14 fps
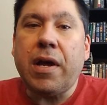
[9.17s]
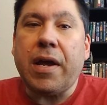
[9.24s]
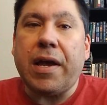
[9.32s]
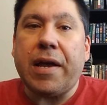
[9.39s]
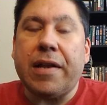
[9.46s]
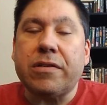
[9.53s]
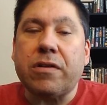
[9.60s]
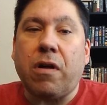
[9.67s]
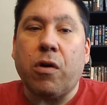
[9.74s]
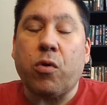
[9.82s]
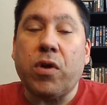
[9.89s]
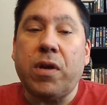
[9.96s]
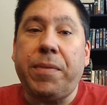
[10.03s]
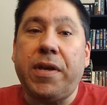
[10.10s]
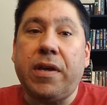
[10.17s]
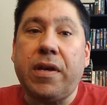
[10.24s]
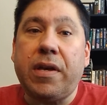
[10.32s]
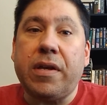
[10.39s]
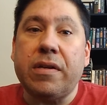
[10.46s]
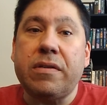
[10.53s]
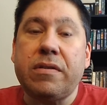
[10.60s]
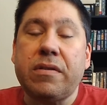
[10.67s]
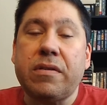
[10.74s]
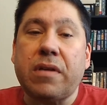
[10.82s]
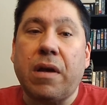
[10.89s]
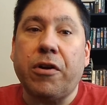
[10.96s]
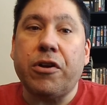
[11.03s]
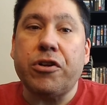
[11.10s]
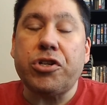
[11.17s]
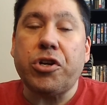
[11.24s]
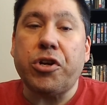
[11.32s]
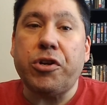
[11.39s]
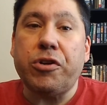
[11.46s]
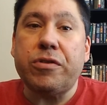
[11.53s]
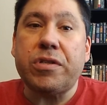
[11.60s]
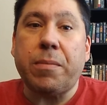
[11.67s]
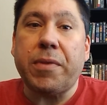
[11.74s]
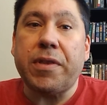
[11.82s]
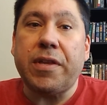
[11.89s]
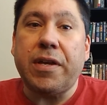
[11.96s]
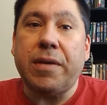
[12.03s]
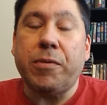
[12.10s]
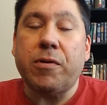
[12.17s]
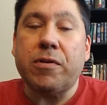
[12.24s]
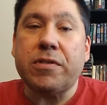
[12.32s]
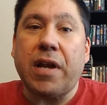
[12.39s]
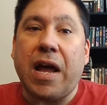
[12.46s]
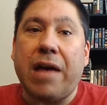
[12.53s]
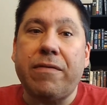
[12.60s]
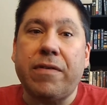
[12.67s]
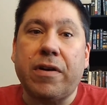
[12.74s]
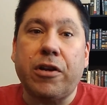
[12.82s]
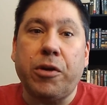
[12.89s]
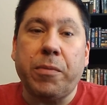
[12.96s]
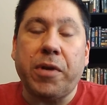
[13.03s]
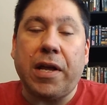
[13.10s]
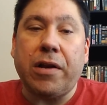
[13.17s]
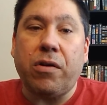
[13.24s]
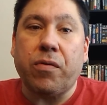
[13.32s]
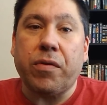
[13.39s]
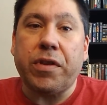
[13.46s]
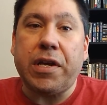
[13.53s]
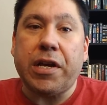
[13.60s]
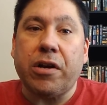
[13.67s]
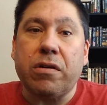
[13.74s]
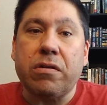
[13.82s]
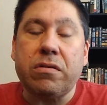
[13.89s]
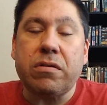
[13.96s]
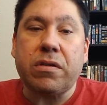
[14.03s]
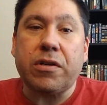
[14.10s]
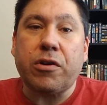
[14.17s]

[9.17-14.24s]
and it's called Creepy Kids. I'm going to show you some of the books that I have accumulated over the years.